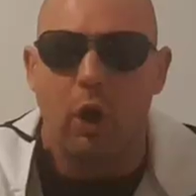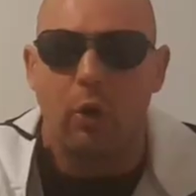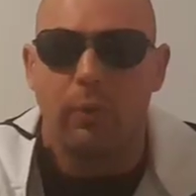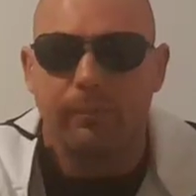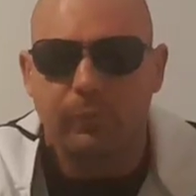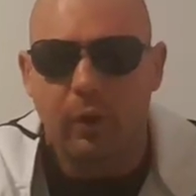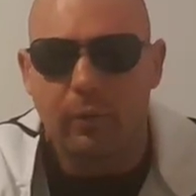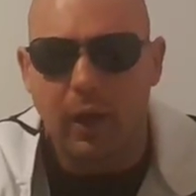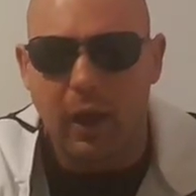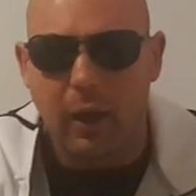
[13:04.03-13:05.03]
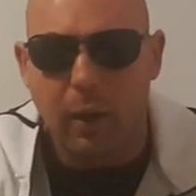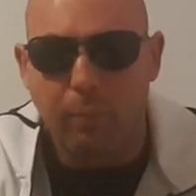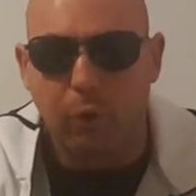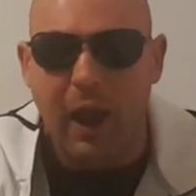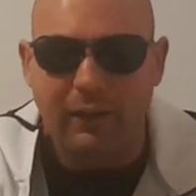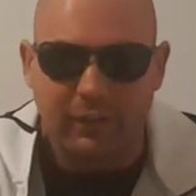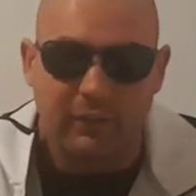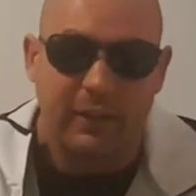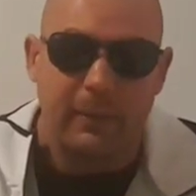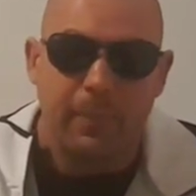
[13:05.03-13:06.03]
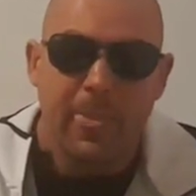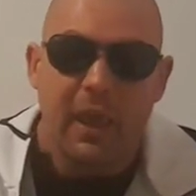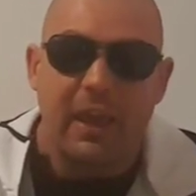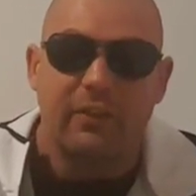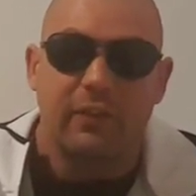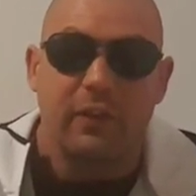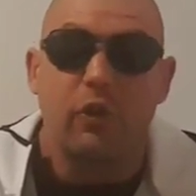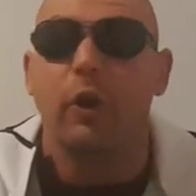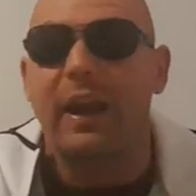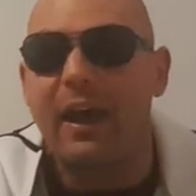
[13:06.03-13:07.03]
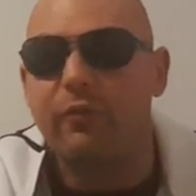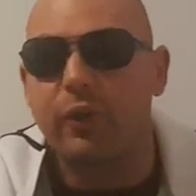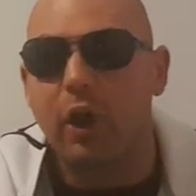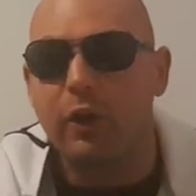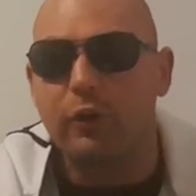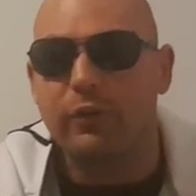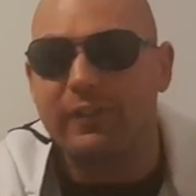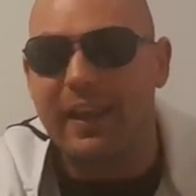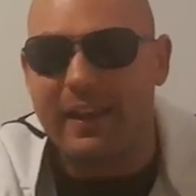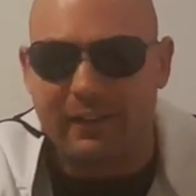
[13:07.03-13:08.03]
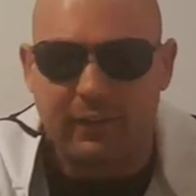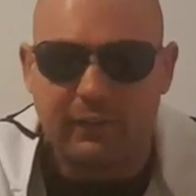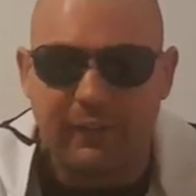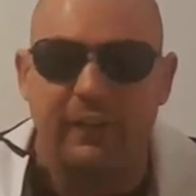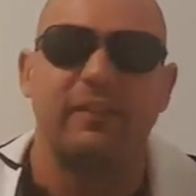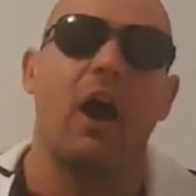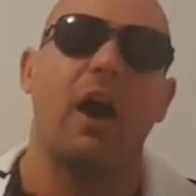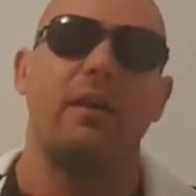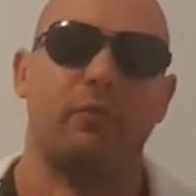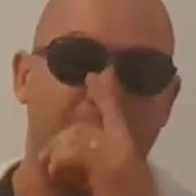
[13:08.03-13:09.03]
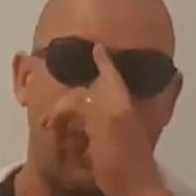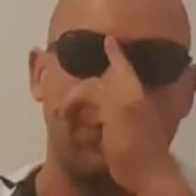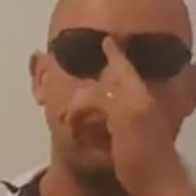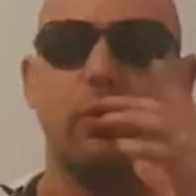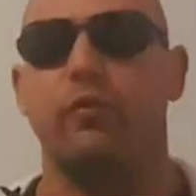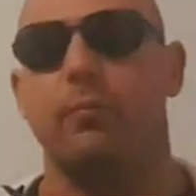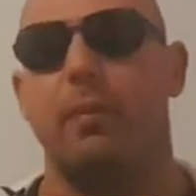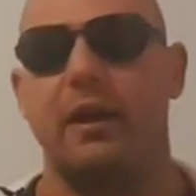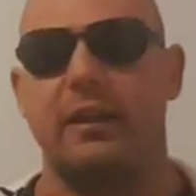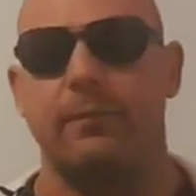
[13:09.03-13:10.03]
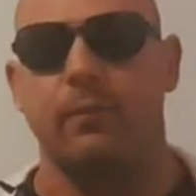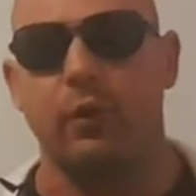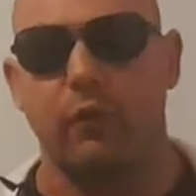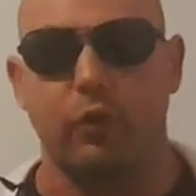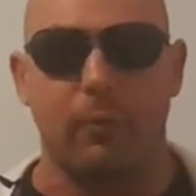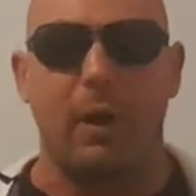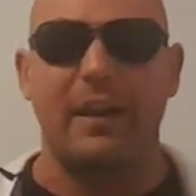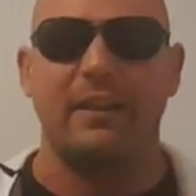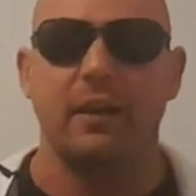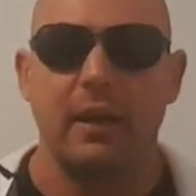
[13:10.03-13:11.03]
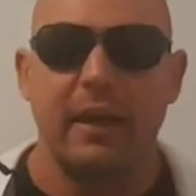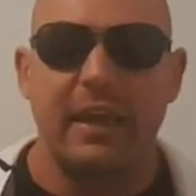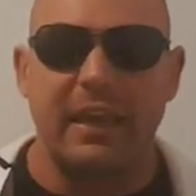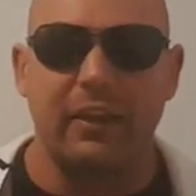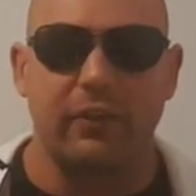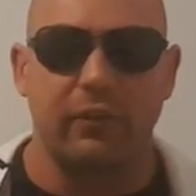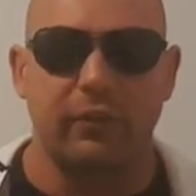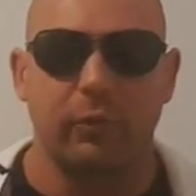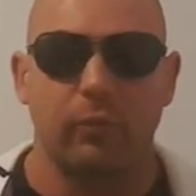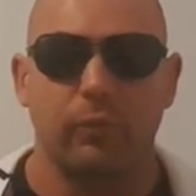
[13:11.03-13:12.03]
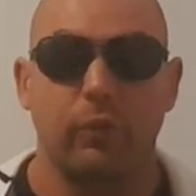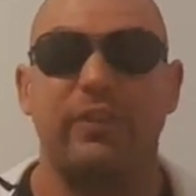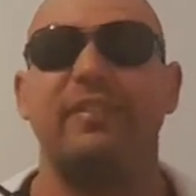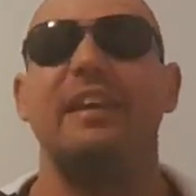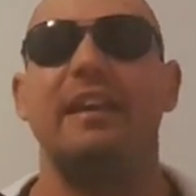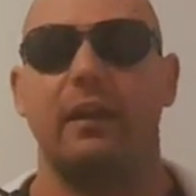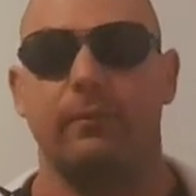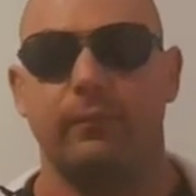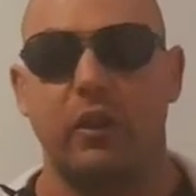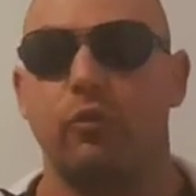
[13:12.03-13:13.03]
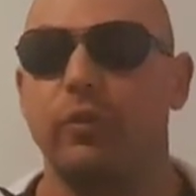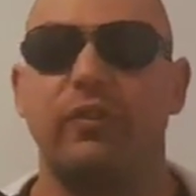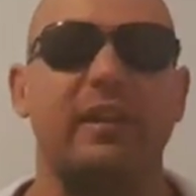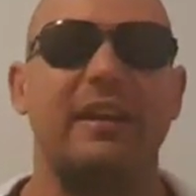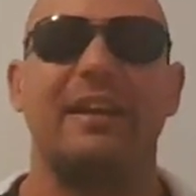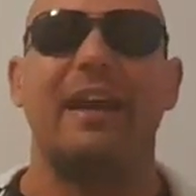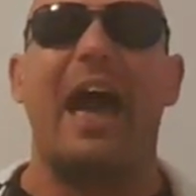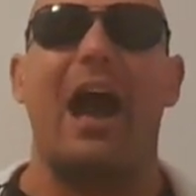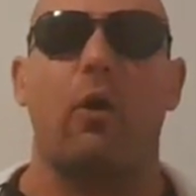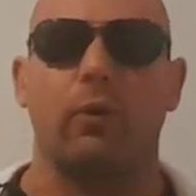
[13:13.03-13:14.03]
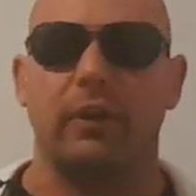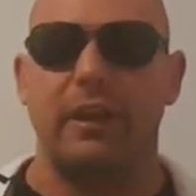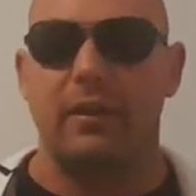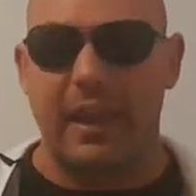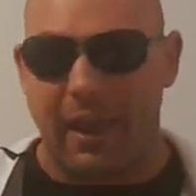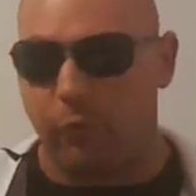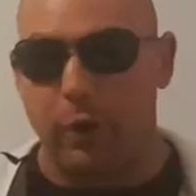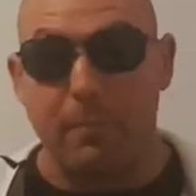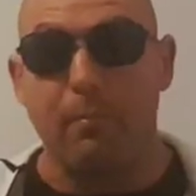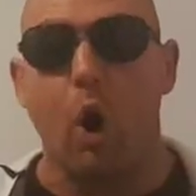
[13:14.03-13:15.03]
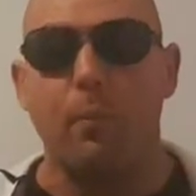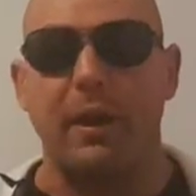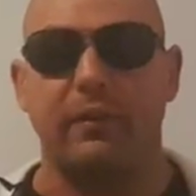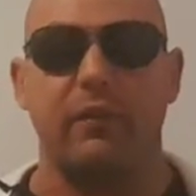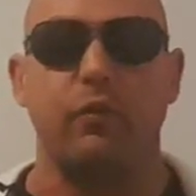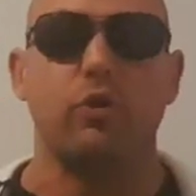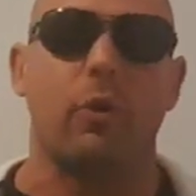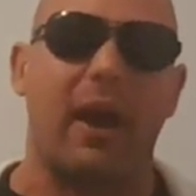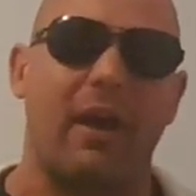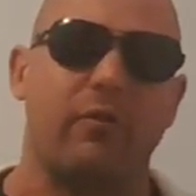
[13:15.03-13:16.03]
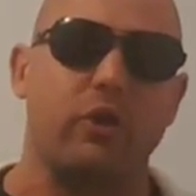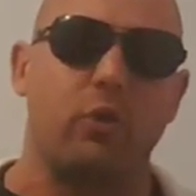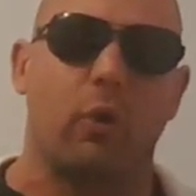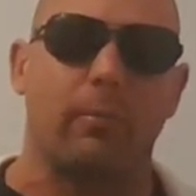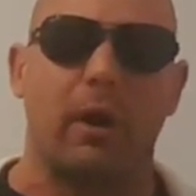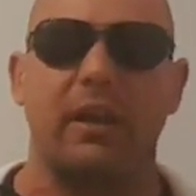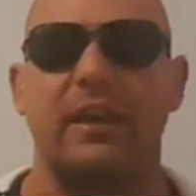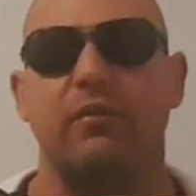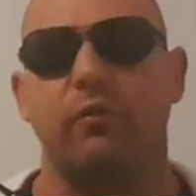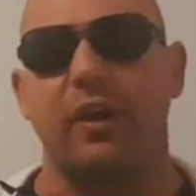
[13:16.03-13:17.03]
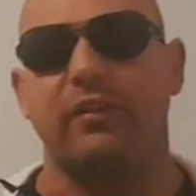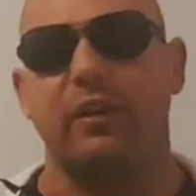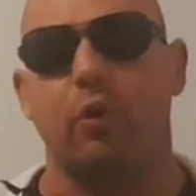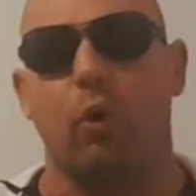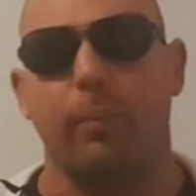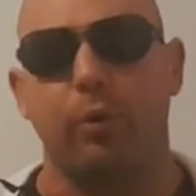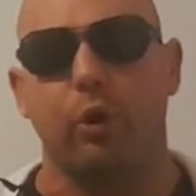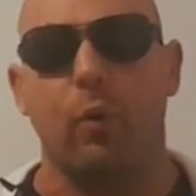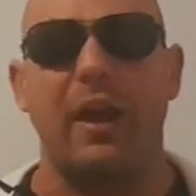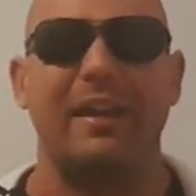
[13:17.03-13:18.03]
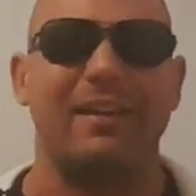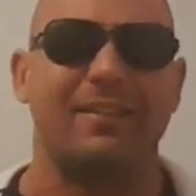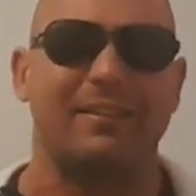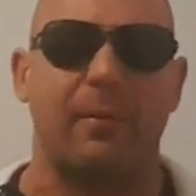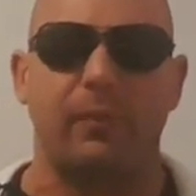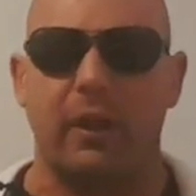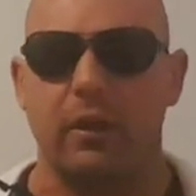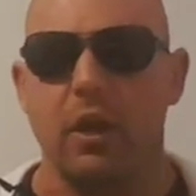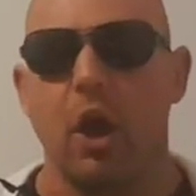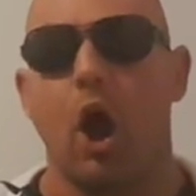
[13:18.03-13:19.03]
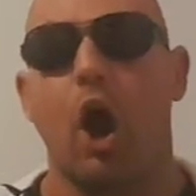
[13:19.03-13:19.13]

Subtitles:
know practically is you're going to have to understand that the time value of money, of your money, is receding. It's receding hourly, every moment. If you don't have your money invested or put away in something